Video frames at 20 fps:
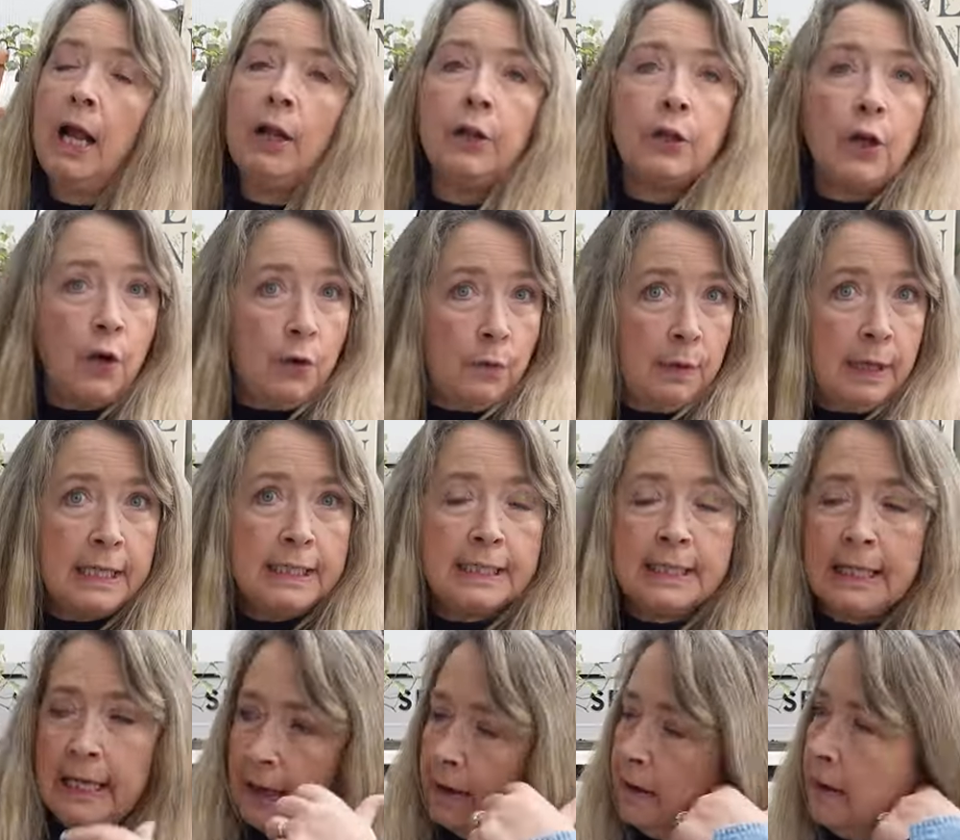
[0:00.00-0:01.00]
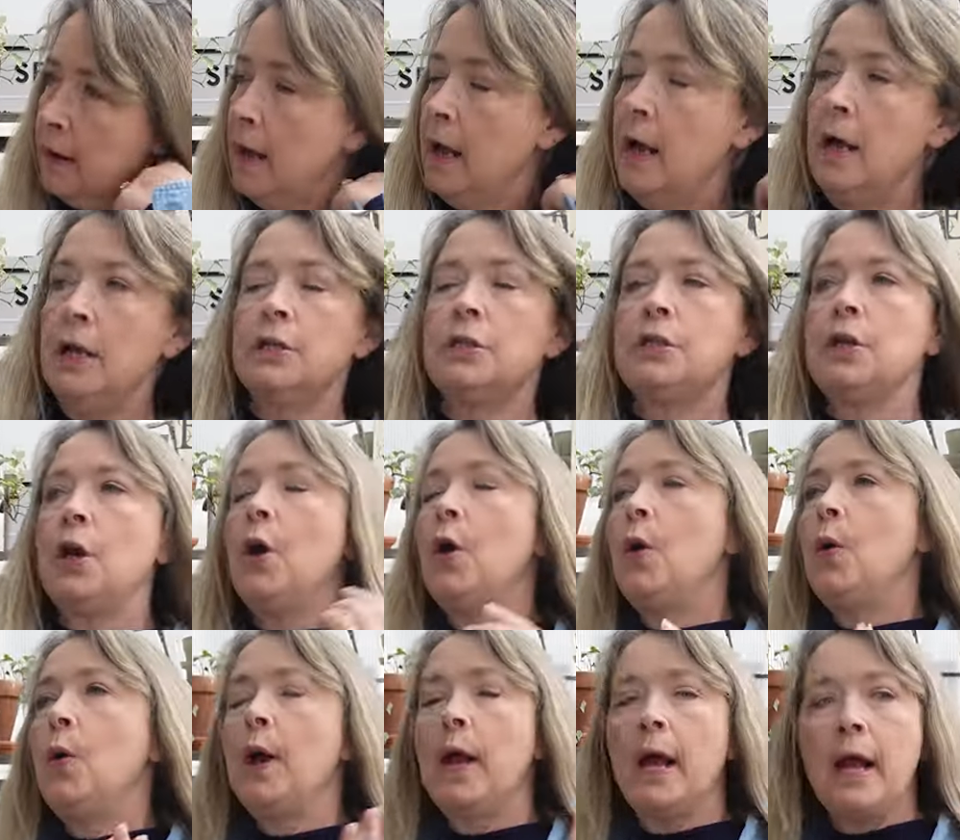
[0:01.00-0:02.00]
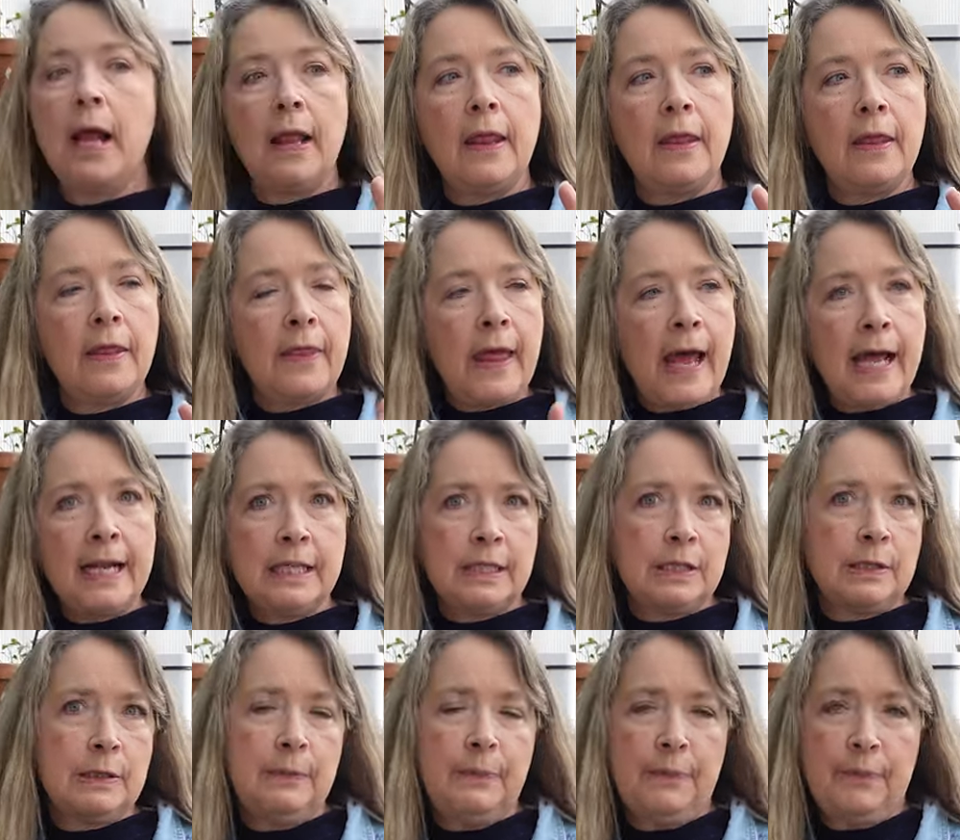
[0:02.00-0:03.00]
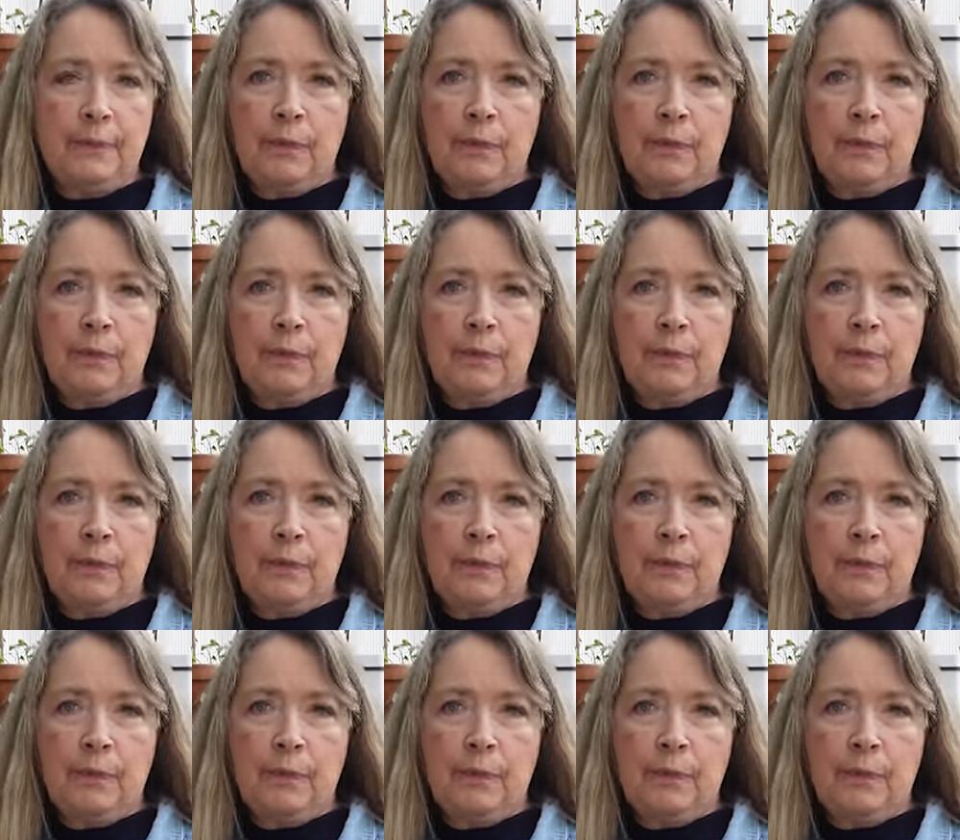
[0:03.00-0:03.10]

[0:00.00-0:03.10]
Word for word: I'll know it when I see it. So that's